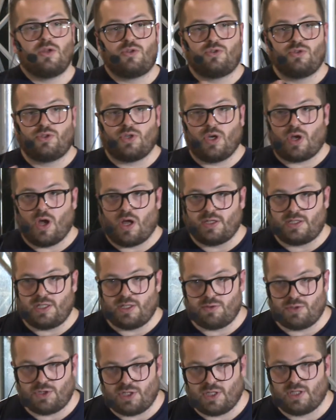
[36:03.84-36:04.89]
to the
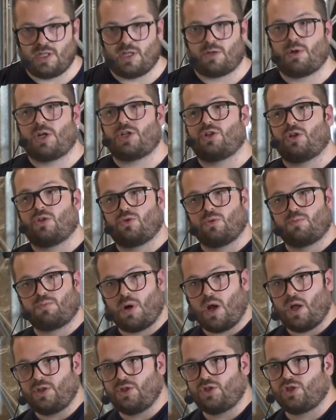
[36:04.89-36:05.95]
continuous integration to
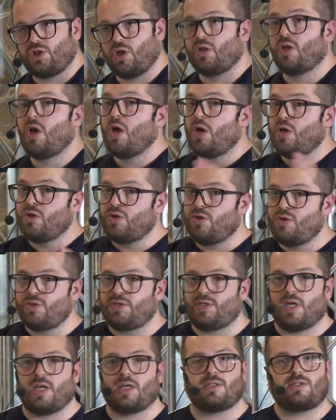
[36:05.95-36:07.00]
production
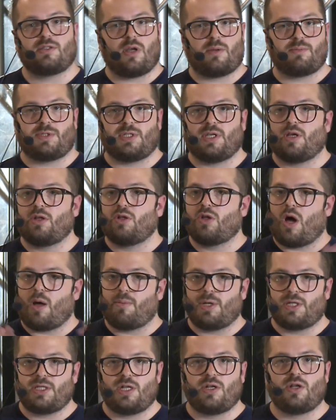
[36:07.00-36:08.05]
using something
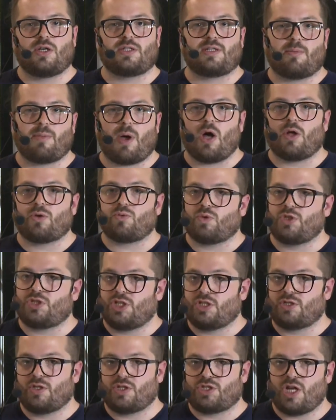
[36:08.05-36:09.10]
nobody knows about, which
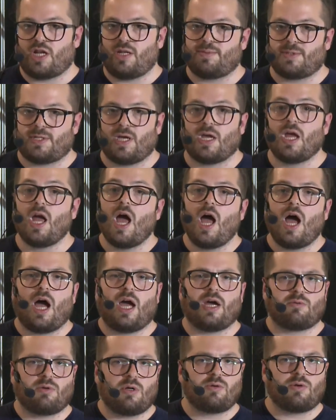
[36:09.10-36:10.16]
is the glibc.
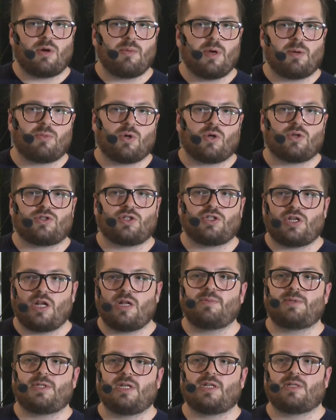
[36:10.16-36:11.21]
I remember the
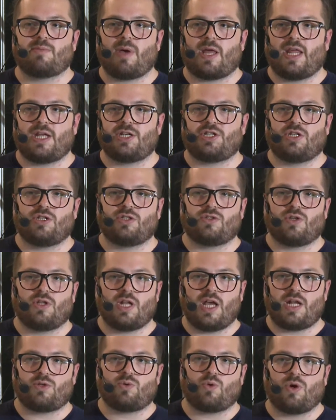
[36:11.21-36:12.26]
glibc is managing the
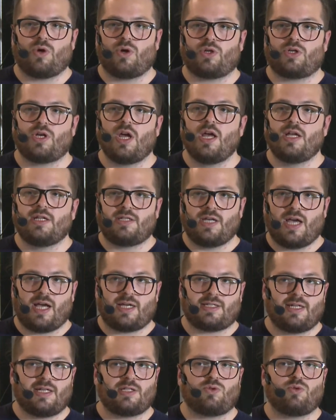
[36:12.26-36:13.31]
network, the
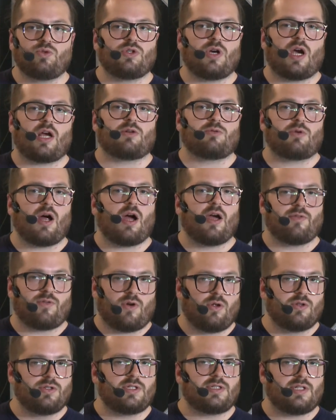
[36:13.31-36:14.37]
access to the hard drive,
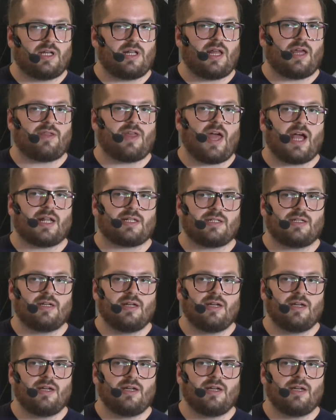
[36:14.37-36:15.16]
all the things like that.